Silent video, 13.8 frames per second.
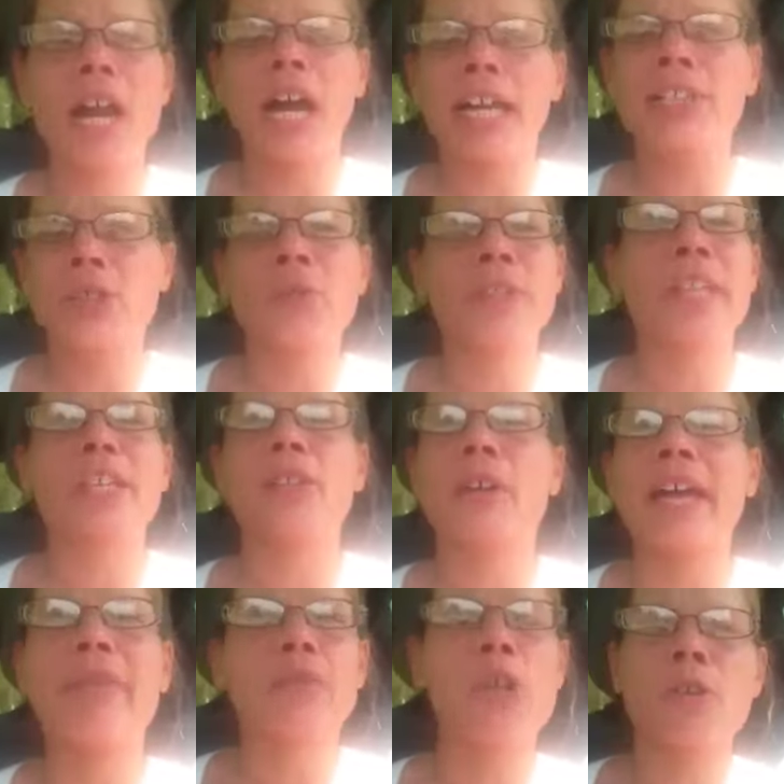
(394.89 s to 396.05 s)
I don't think it'll
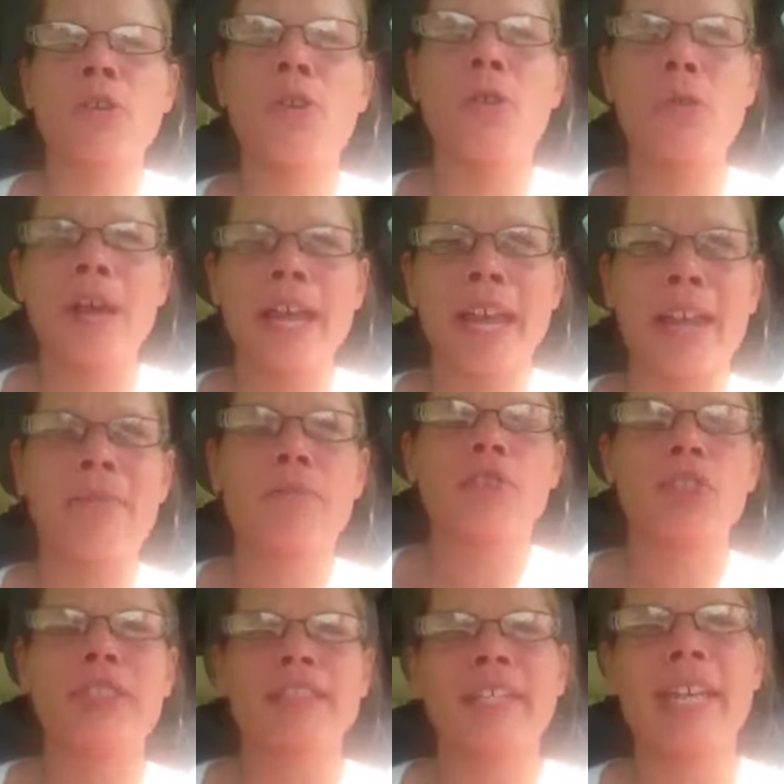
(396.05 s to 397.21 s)
ever go away.
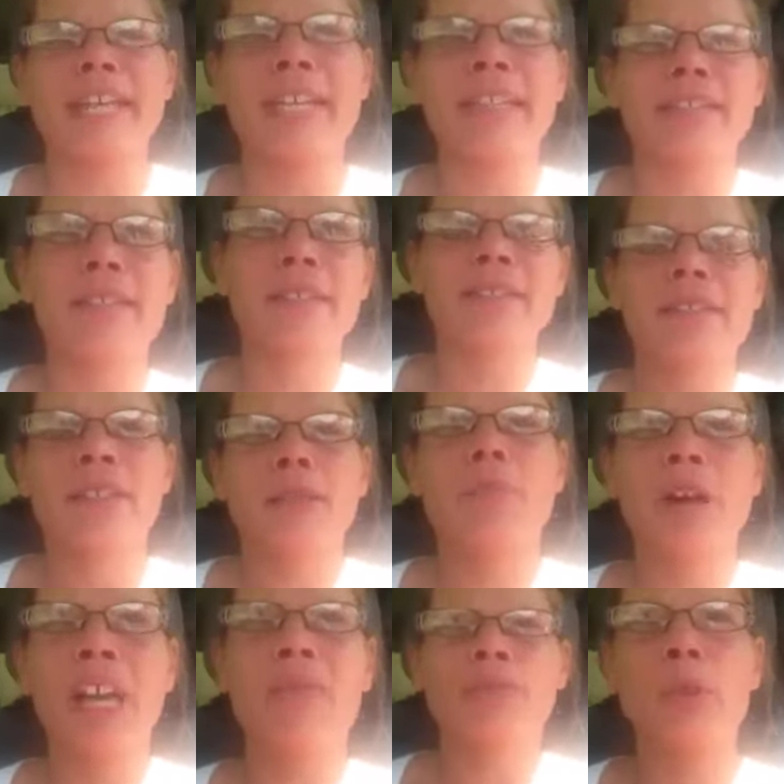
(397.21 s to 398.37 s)
Just like
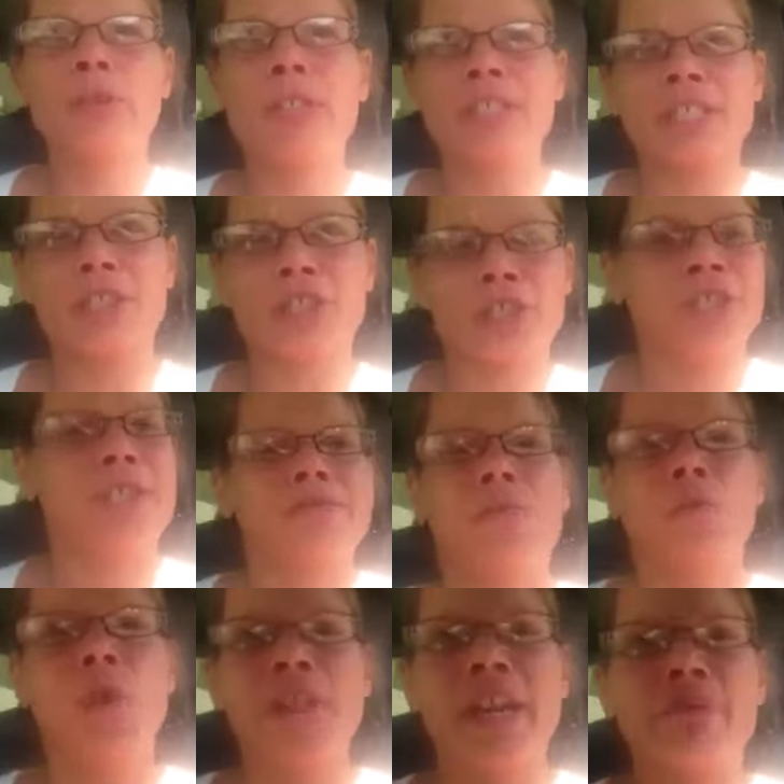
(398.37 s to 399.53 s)
my food addiction
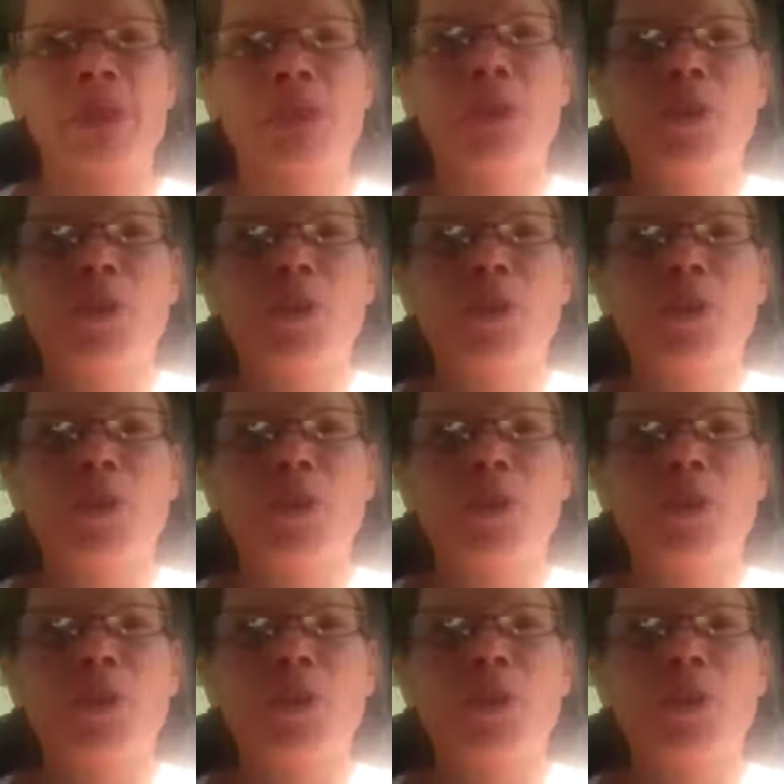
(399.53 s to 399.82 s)
will never go